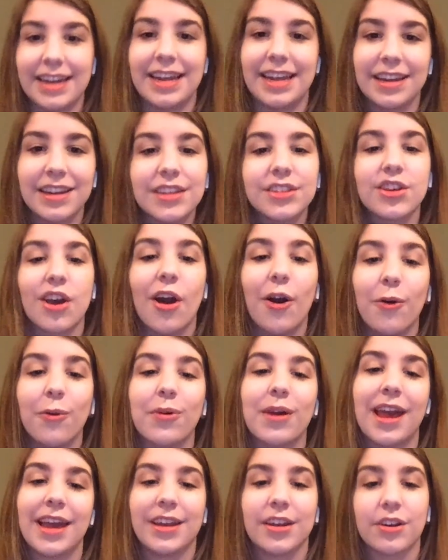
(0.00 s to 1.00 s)
It is
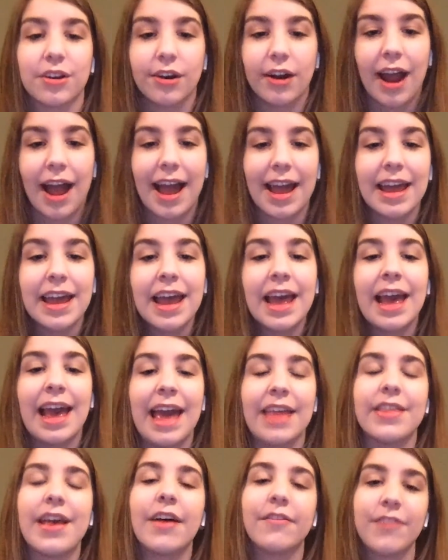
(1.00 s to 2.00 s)
okay to cry,
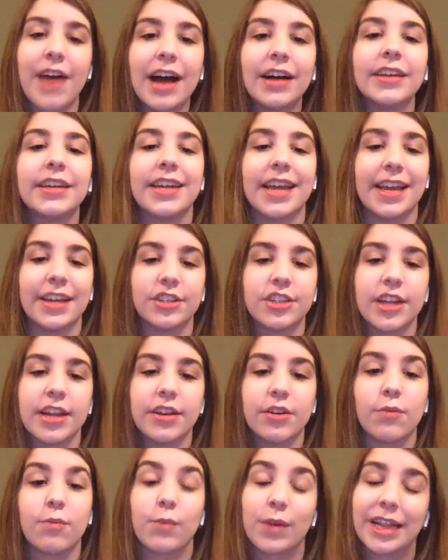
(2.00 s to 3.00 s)
and that
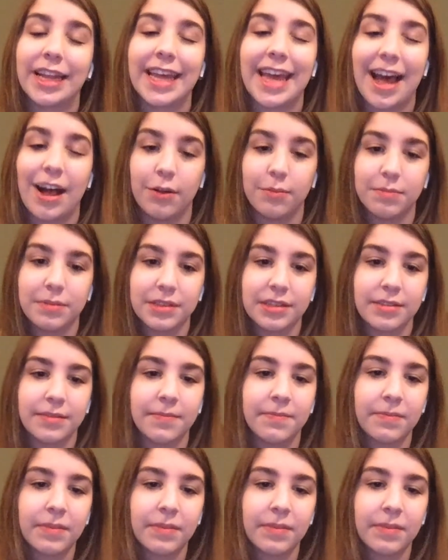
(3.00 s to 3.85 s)
validation really helps.